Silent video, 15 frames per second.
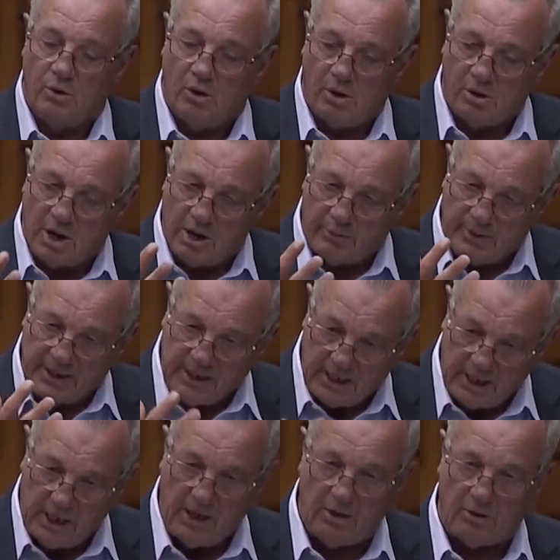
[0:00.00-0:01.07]
Or are we
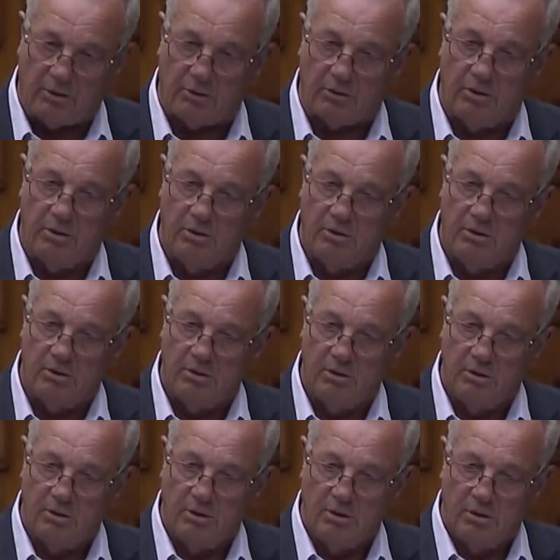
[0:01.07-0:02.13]
here
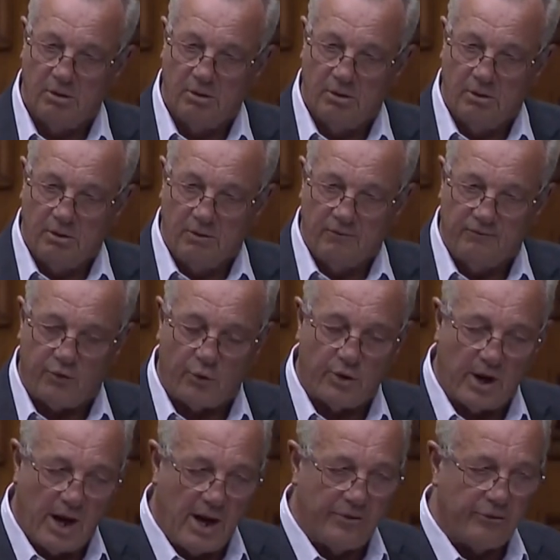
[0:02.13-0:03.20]

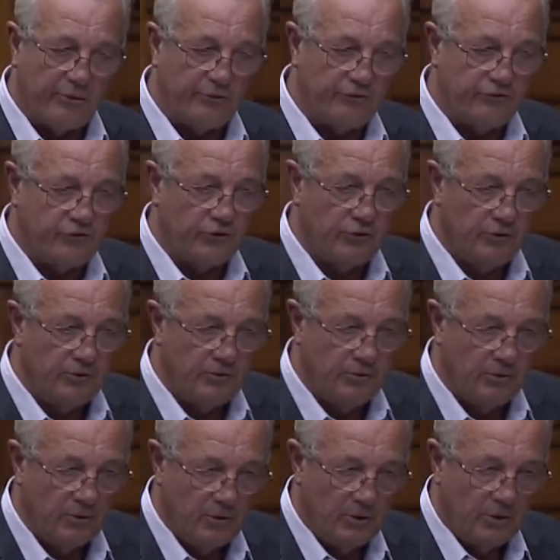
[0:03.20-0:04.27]
for others
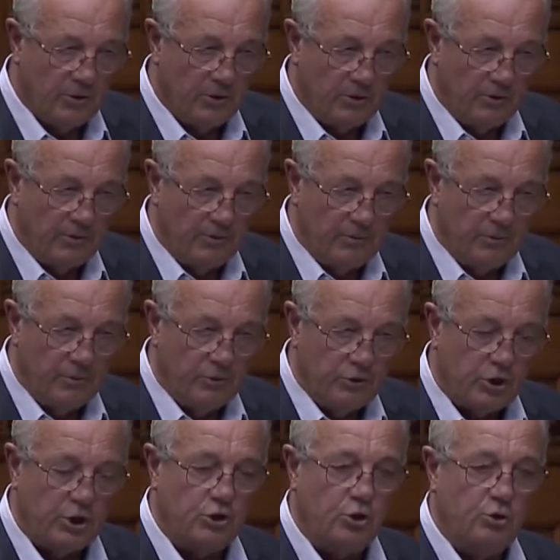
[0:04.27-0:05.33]

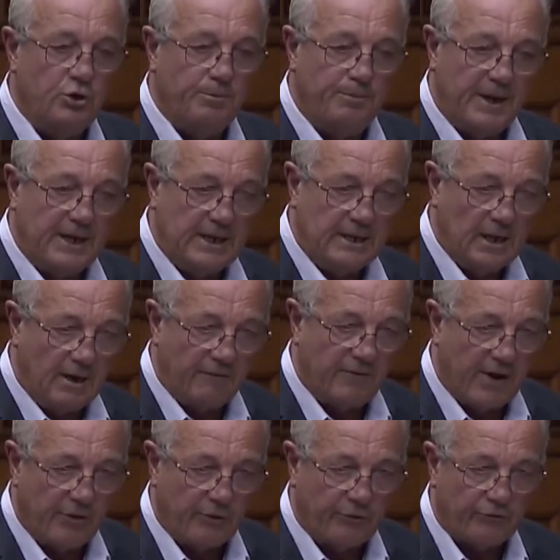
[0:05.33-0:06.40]
to do the bidding
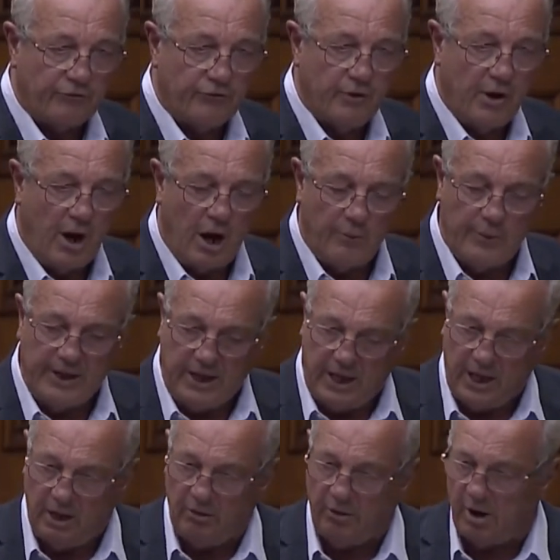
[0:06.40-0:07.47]
of others? Are we
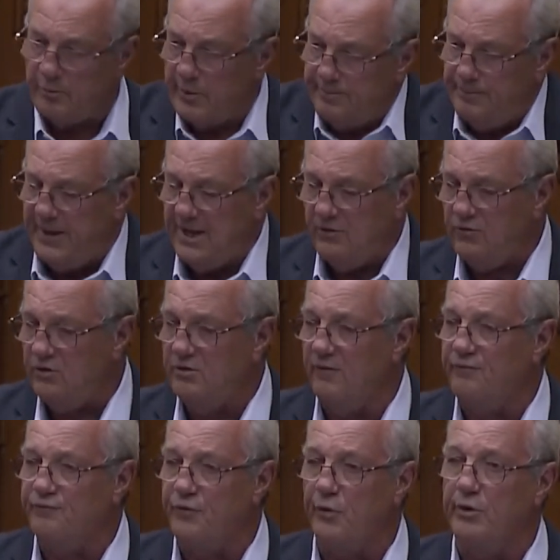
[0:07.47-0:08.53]
here? Are we pieces
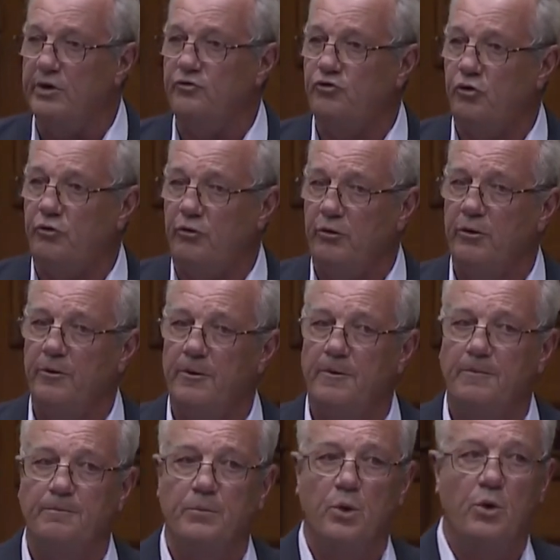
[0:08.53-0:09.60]
of furniture?
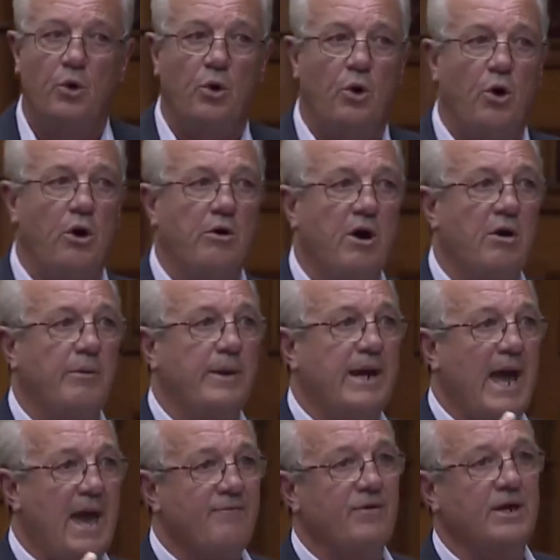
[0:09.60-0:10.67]
Or are
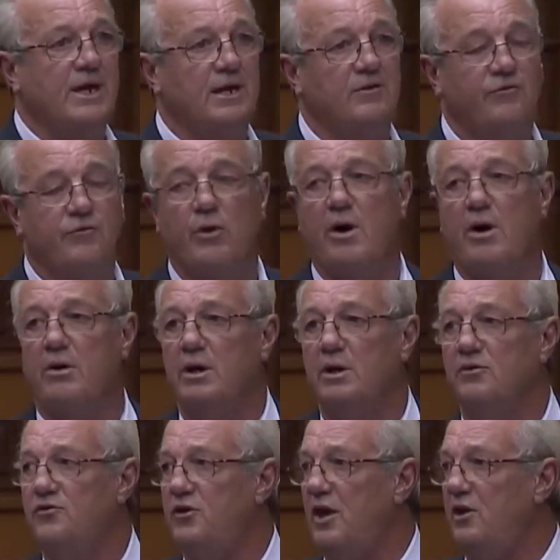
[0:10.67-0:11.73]
we advocates for our
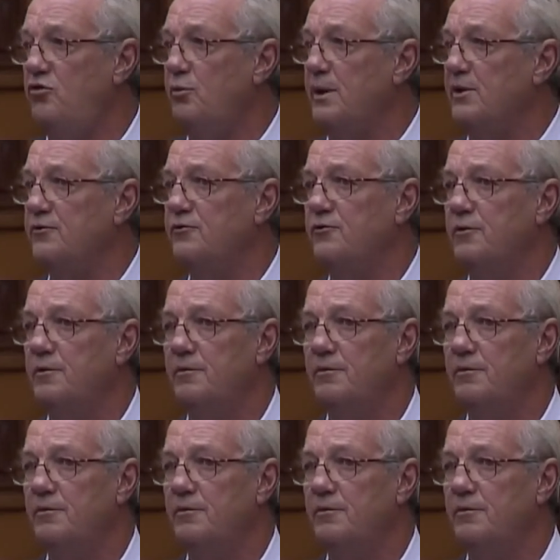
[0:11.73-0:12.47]
constituents?